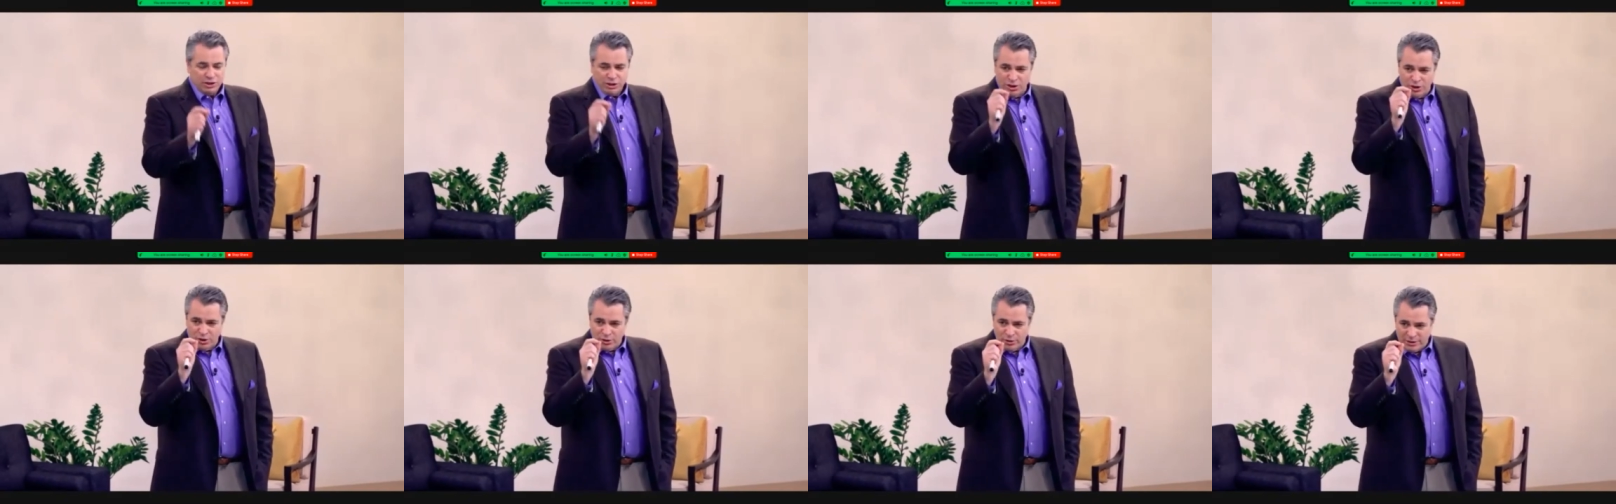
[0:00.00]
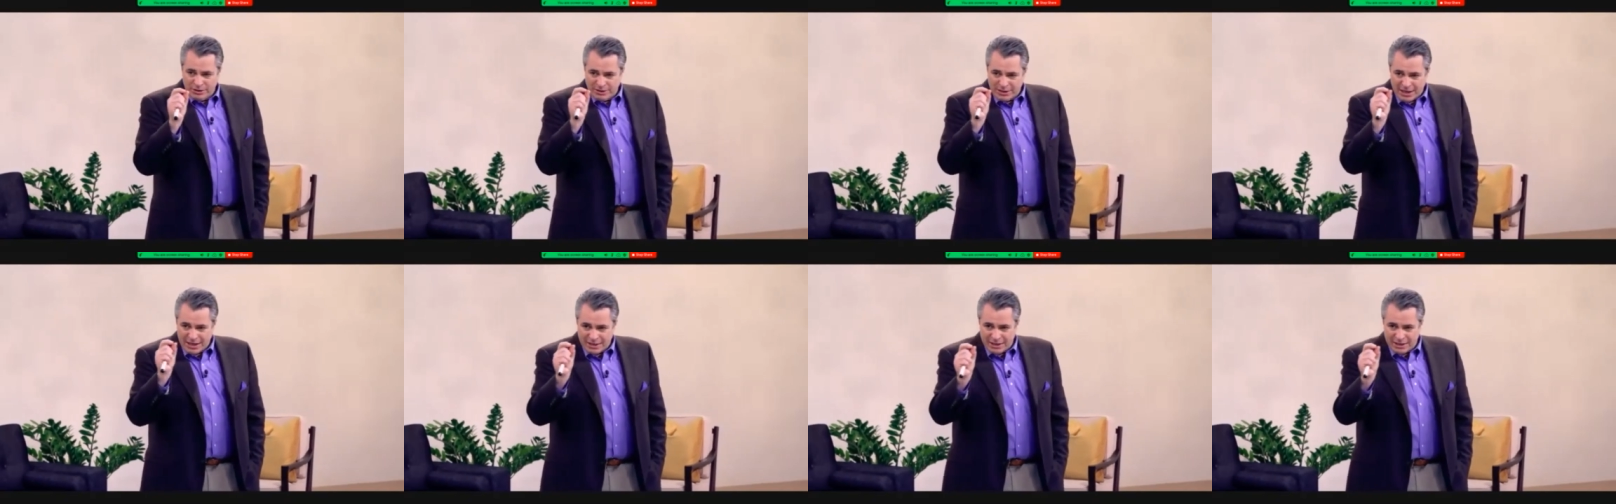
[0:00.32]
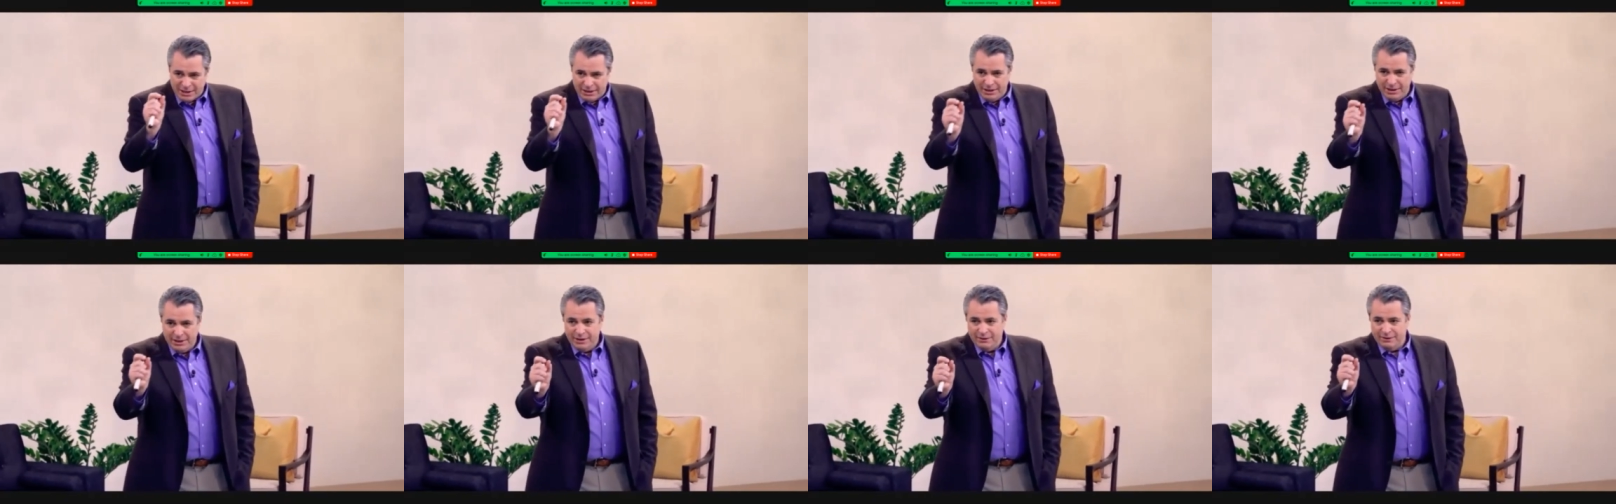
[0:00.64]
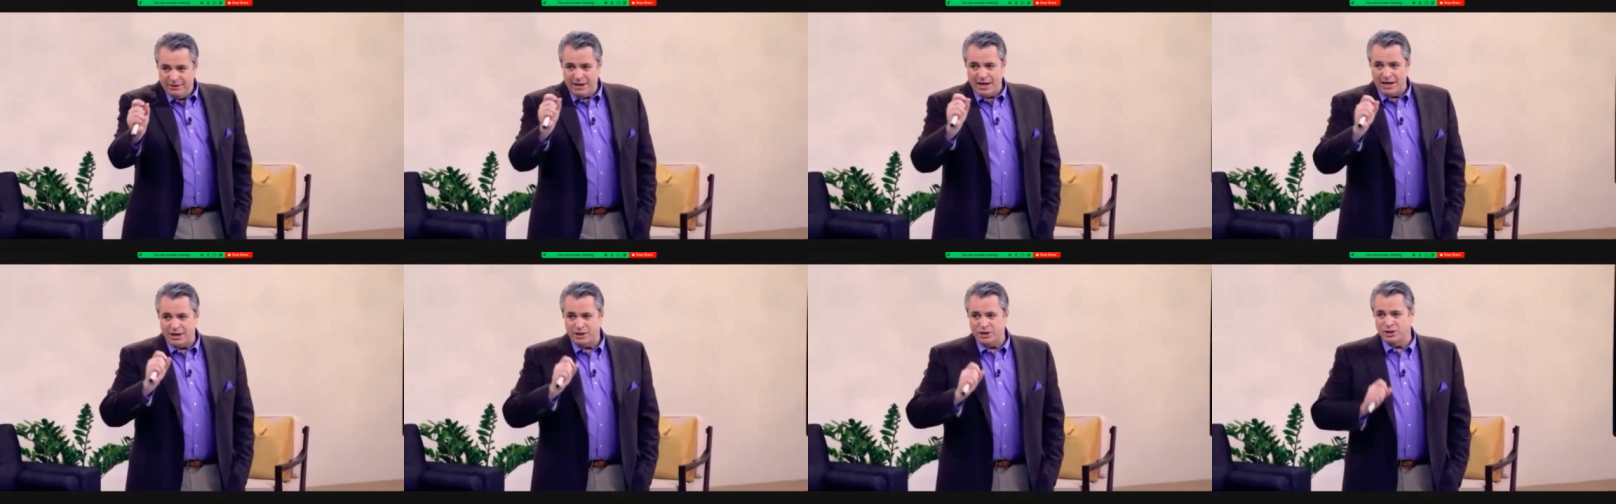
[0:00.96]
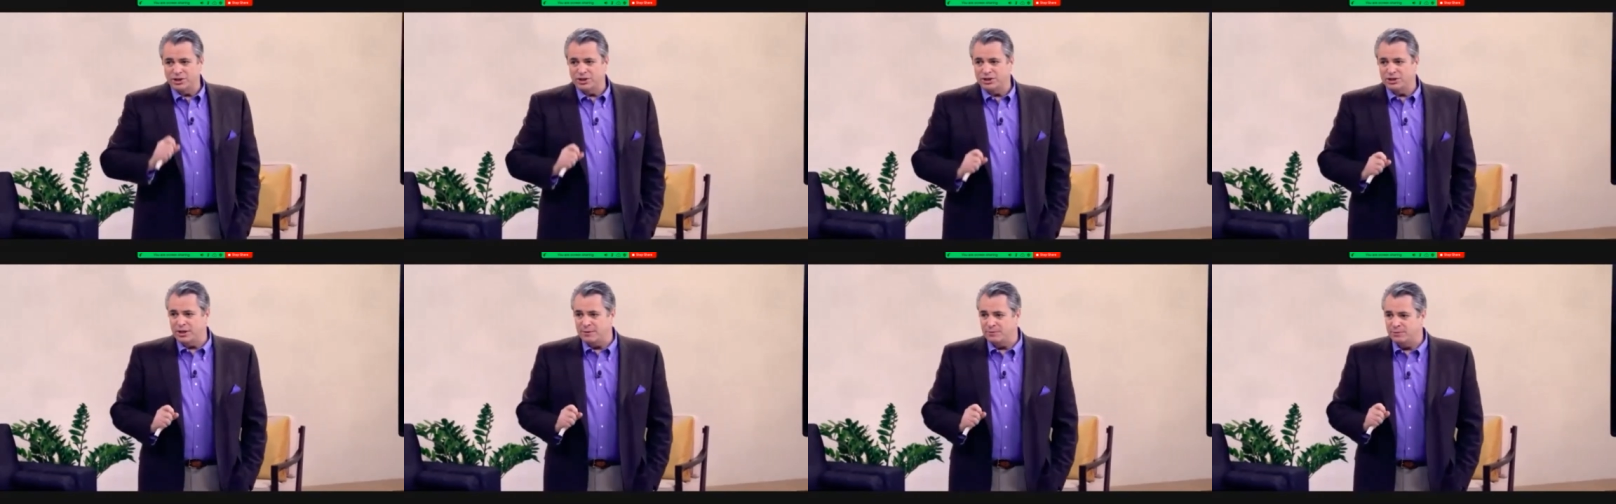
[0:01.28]
to know exactly the
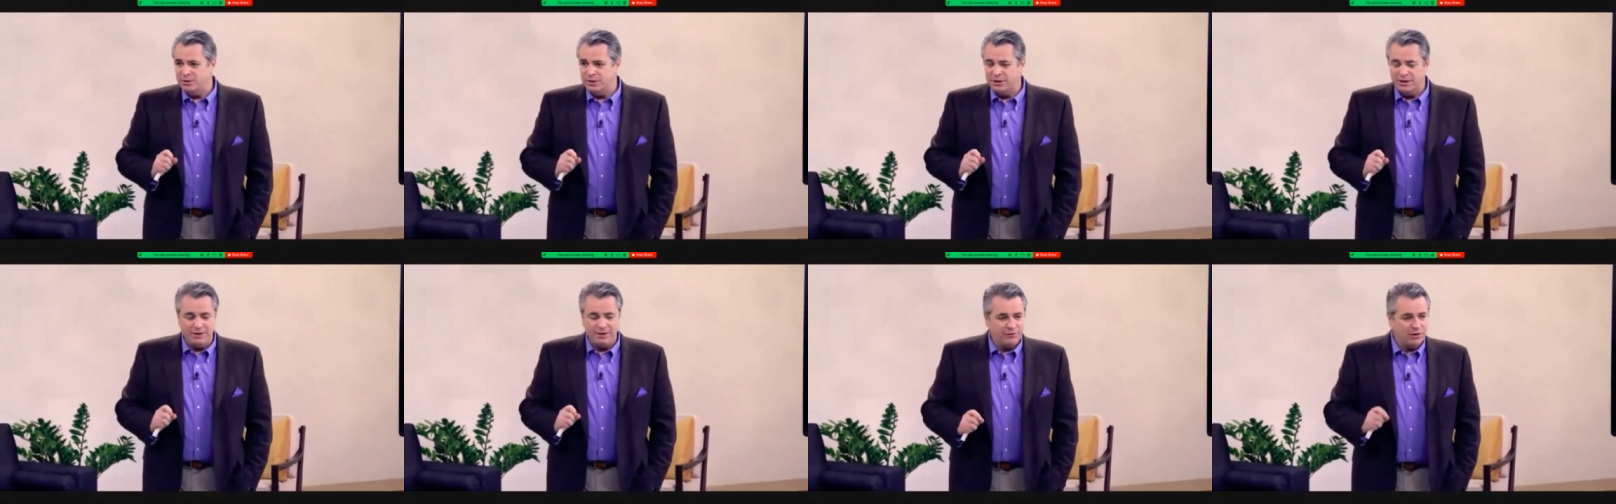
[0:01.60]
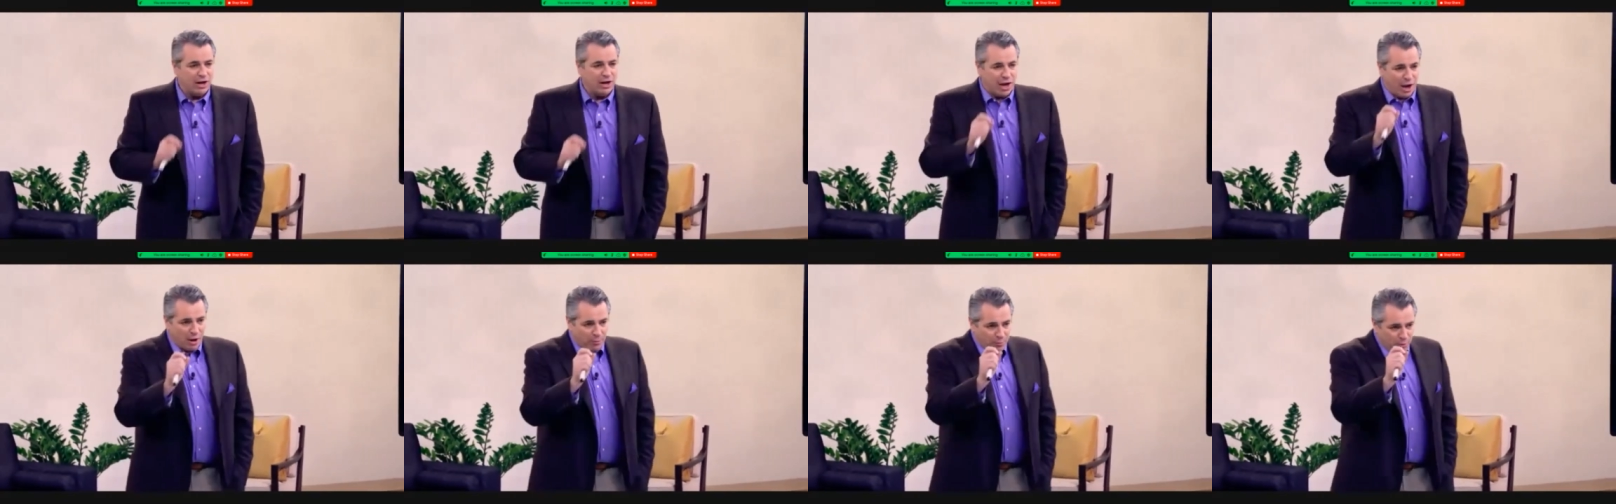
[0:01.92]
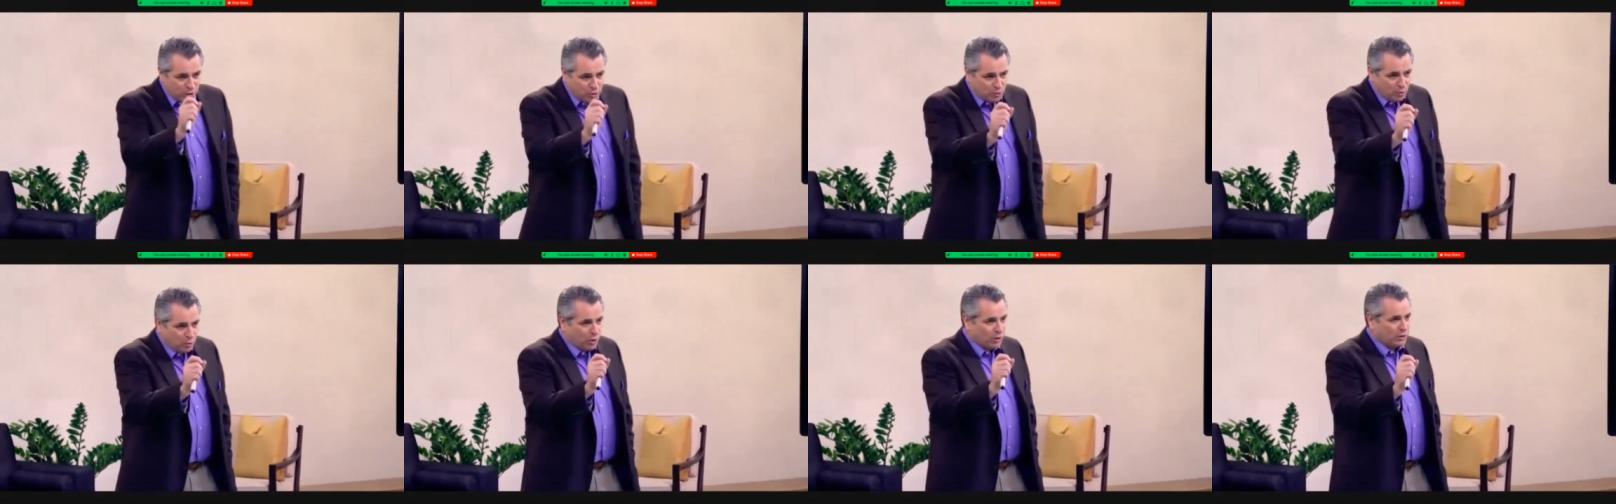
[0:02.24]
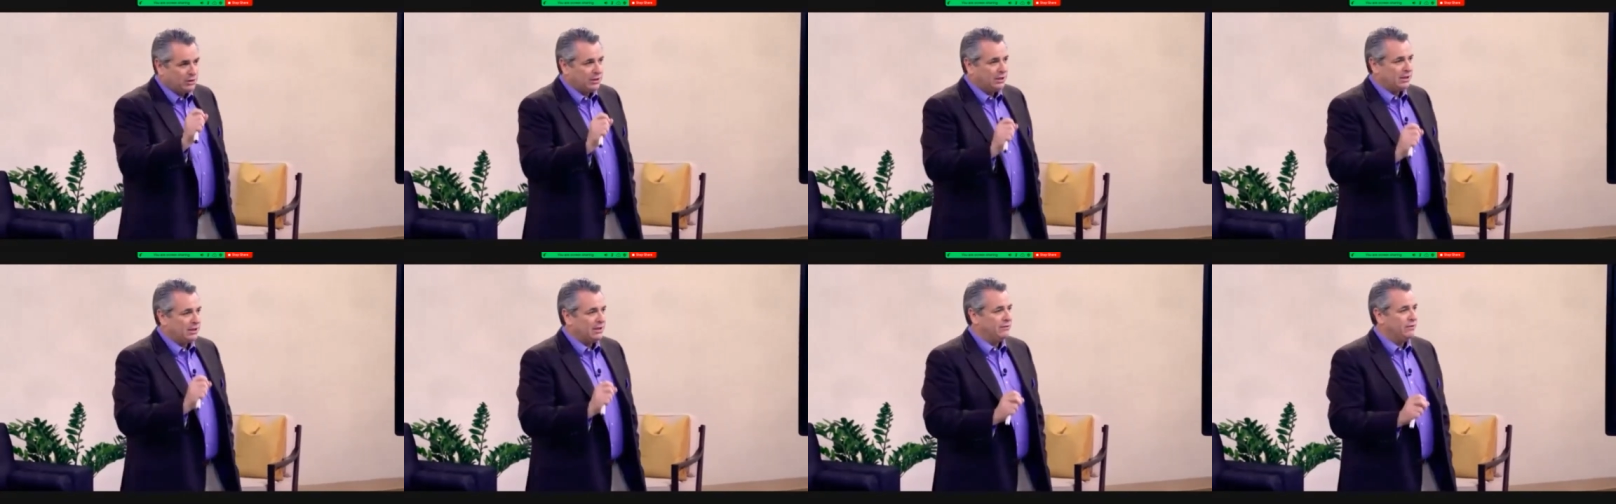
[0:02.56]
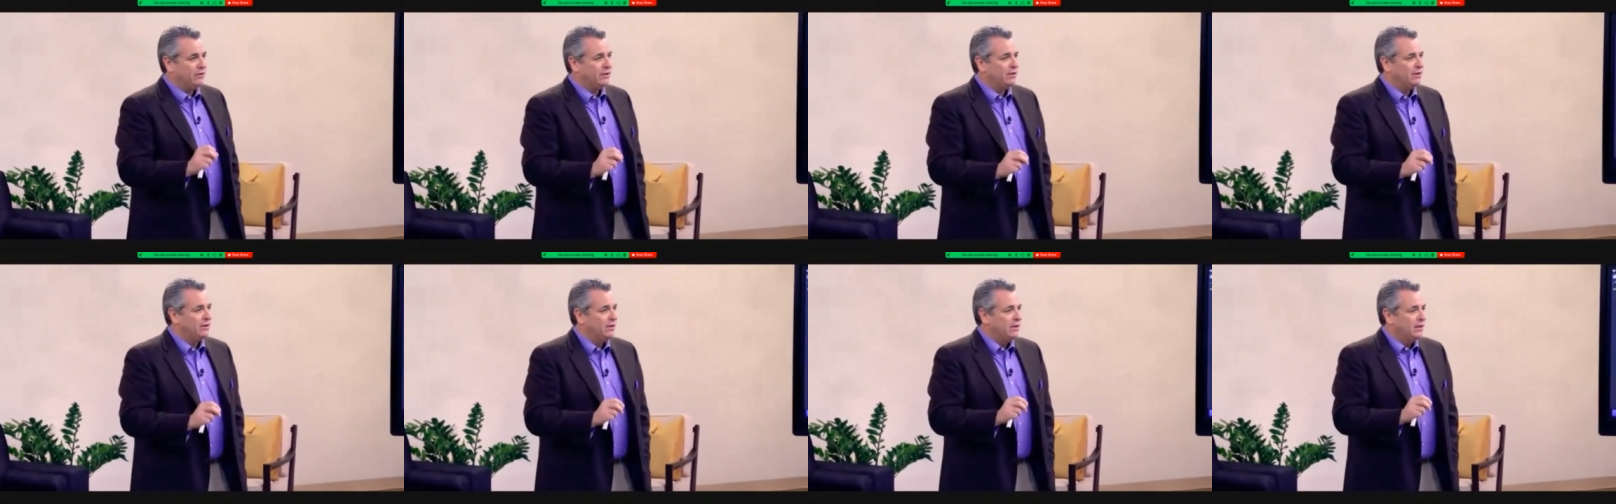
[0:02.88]
action steps to give you, how much work to give
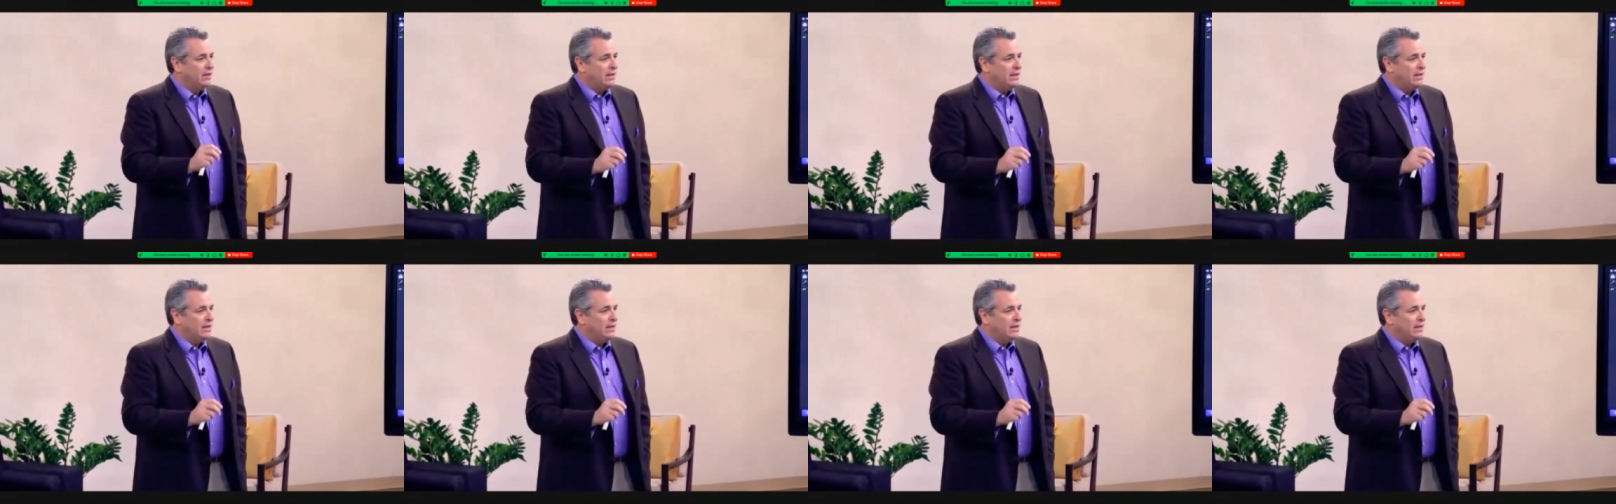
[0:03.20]
you,